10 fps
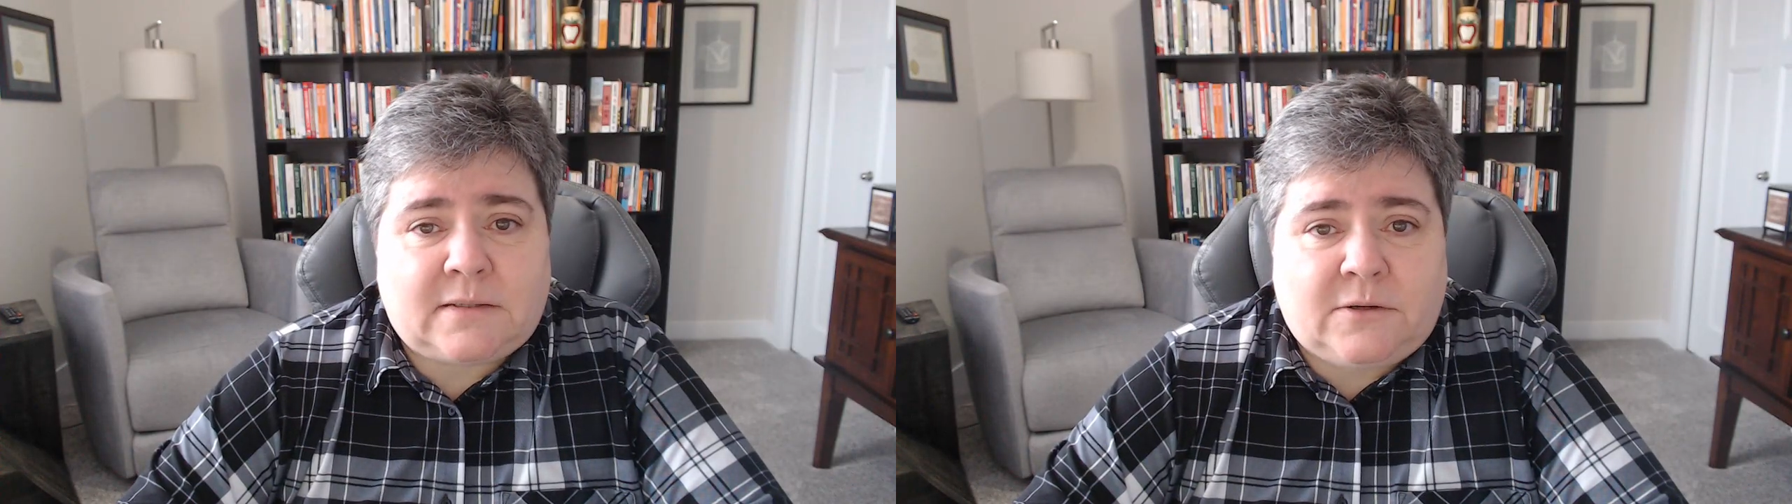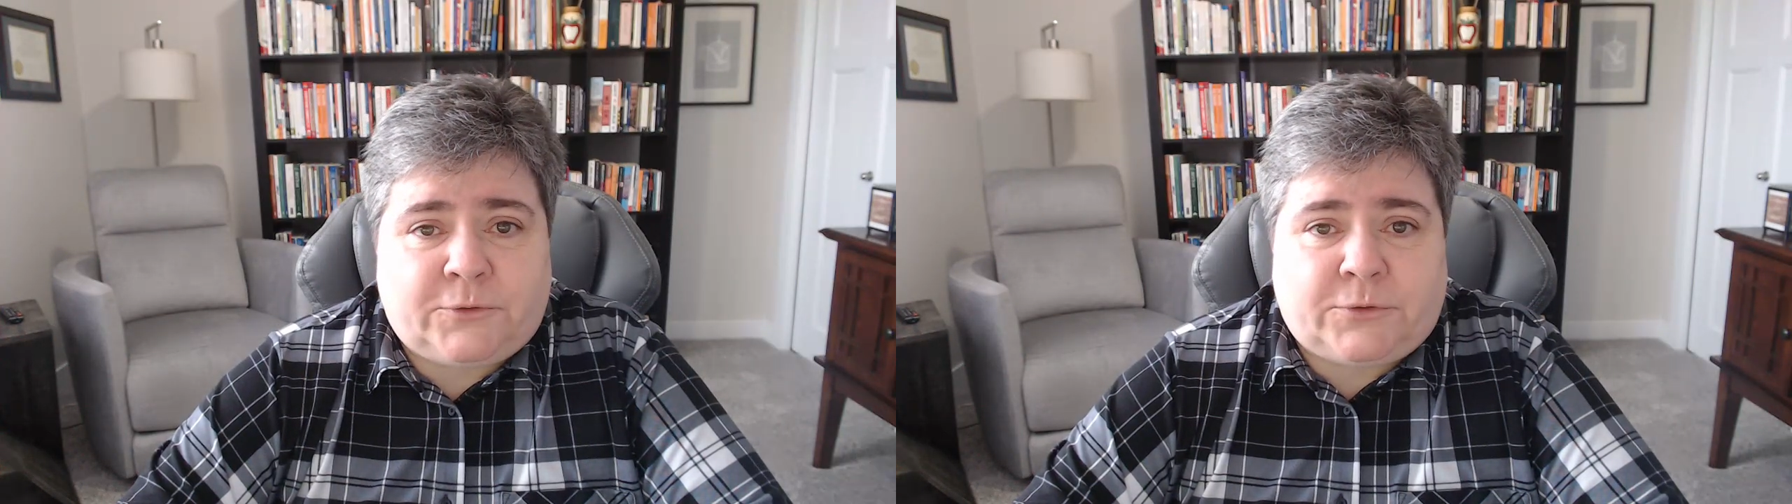
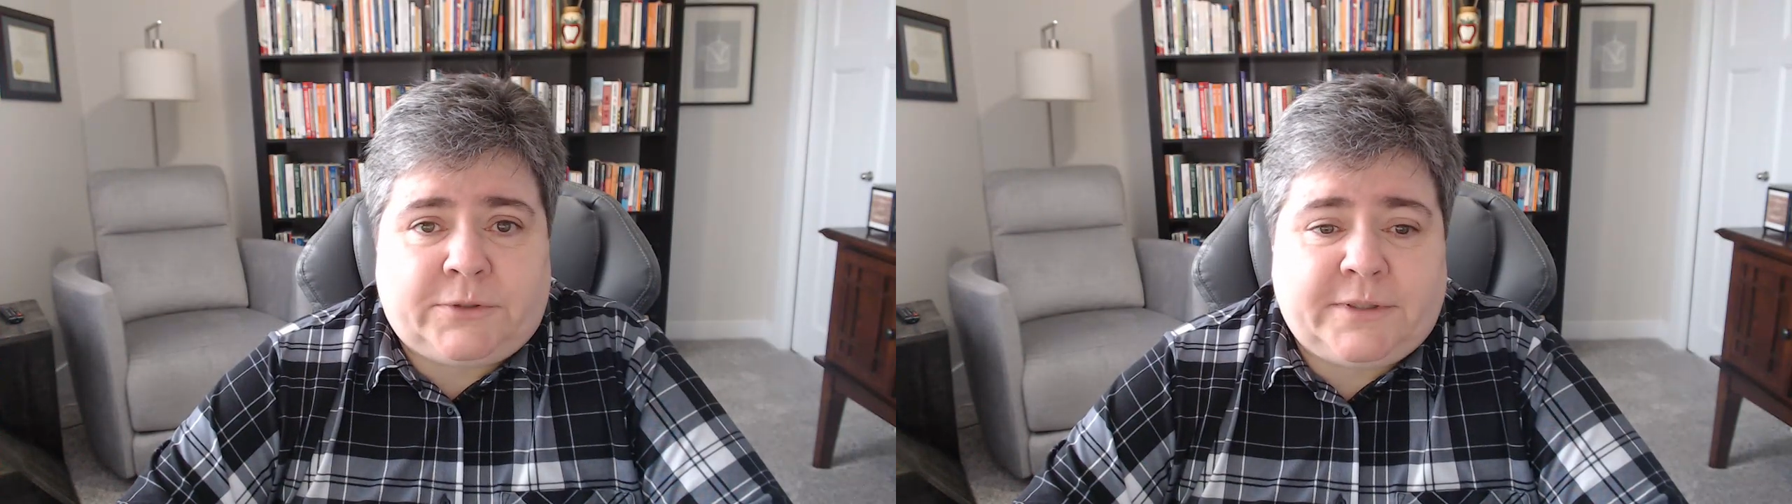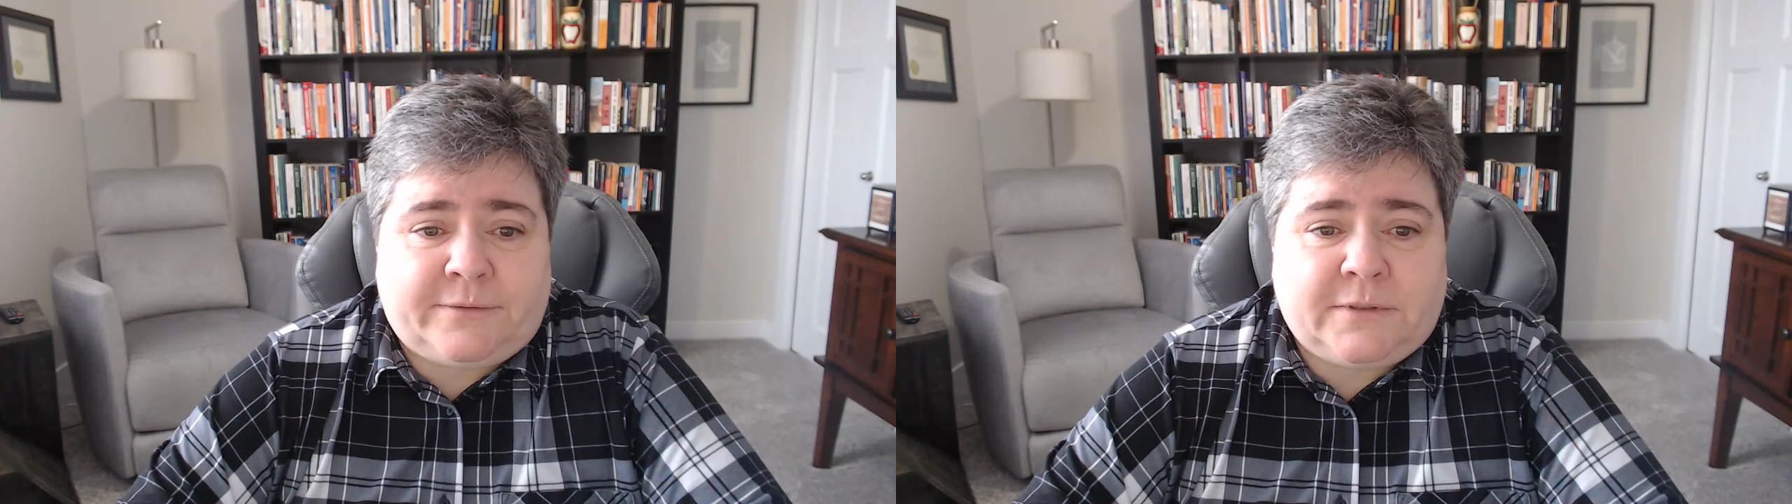
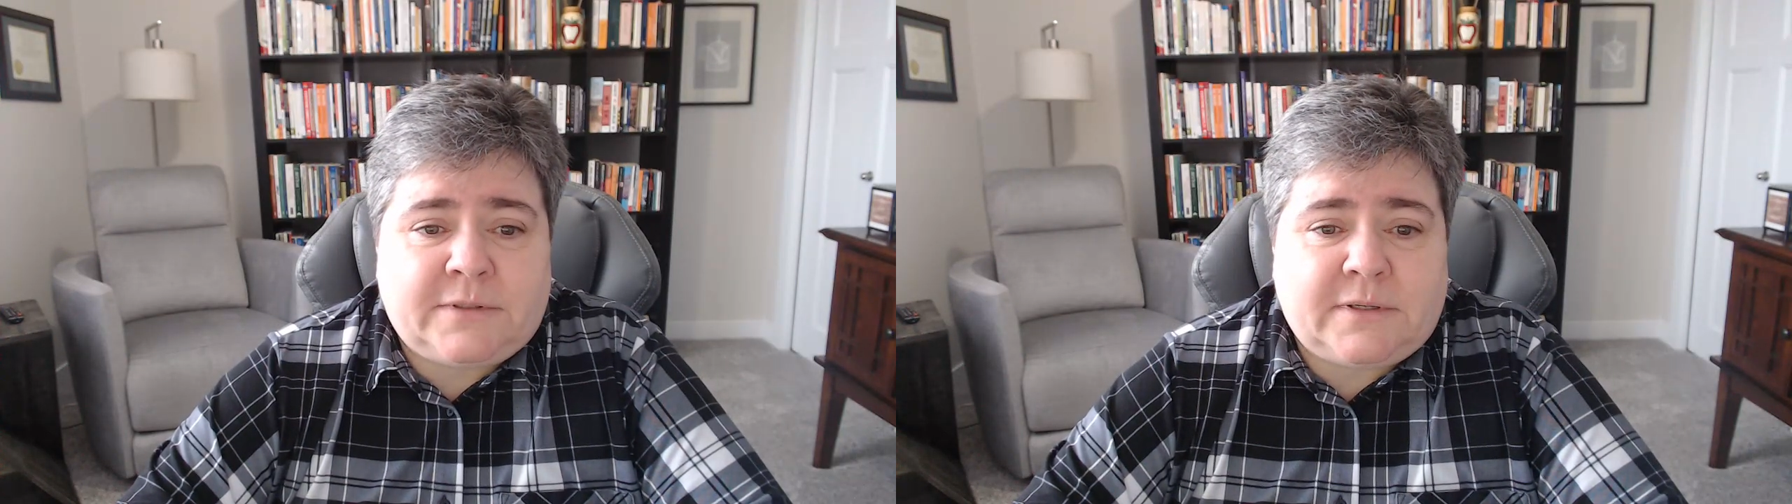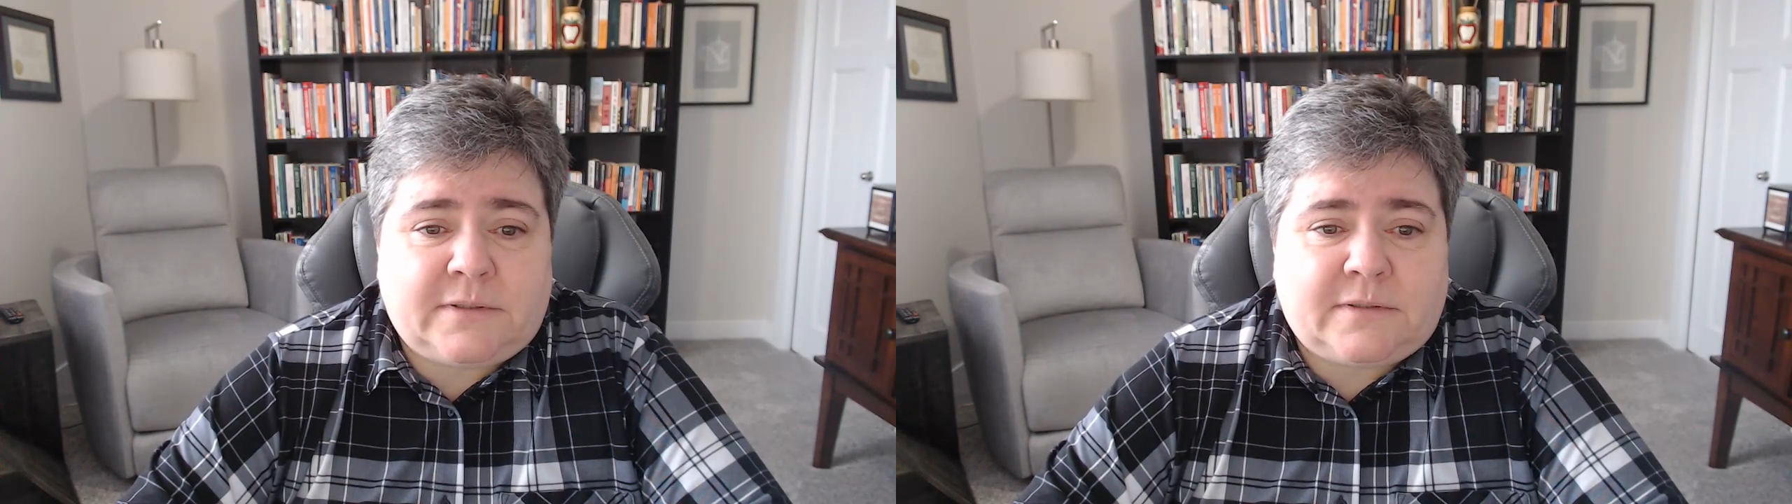cultural
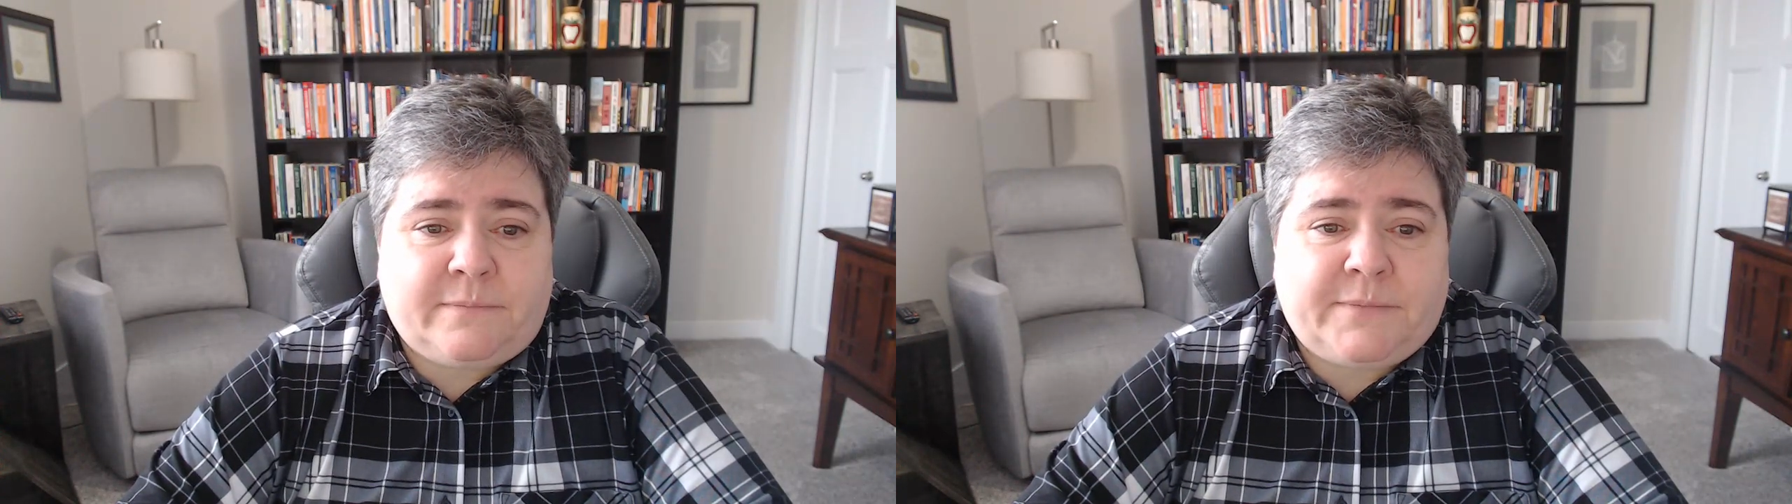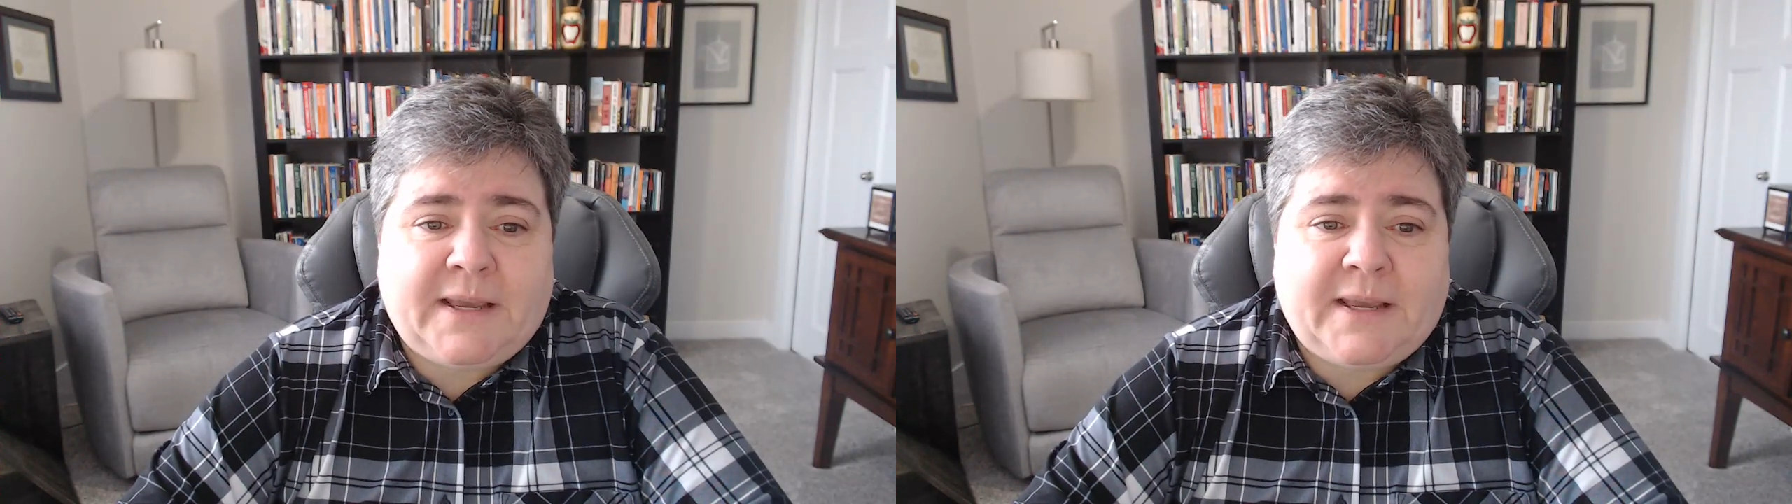differences.